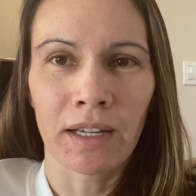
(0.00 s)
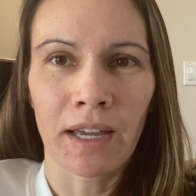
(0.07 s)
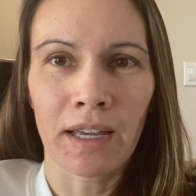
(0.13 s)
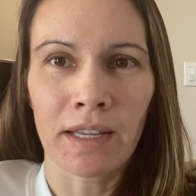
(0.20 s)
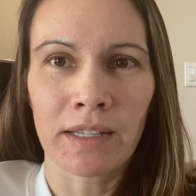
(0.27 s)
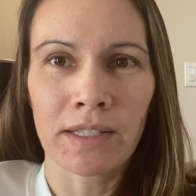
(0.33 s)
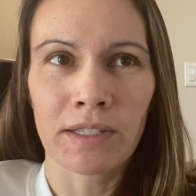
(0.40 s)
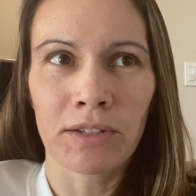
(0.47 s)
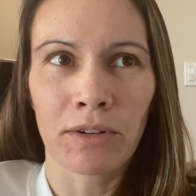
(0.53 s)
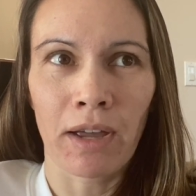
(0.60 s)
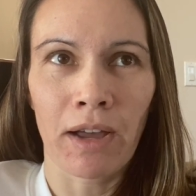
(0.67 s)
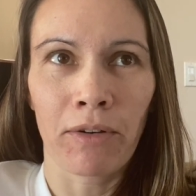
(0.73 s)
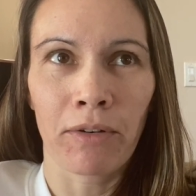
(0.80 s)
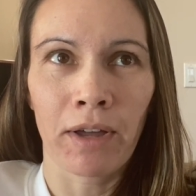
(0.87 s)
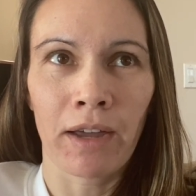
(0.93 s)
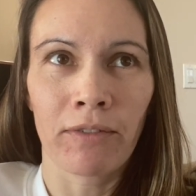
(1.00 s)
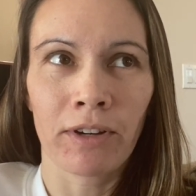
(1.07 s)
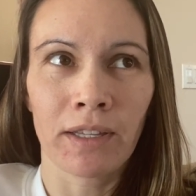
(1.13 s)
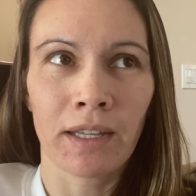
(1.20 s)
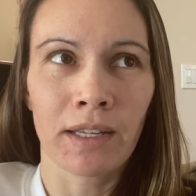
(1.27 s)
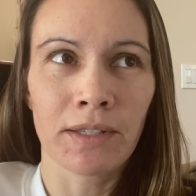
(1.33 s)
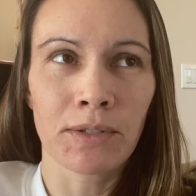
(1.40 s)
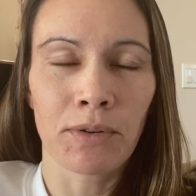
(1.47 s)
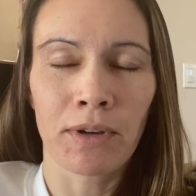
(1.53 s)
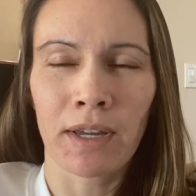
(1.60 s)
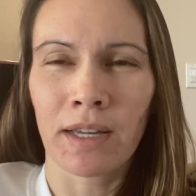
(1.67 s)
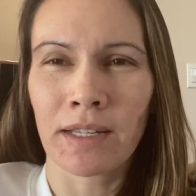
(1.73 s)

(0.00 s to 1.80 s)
as to how everything's going,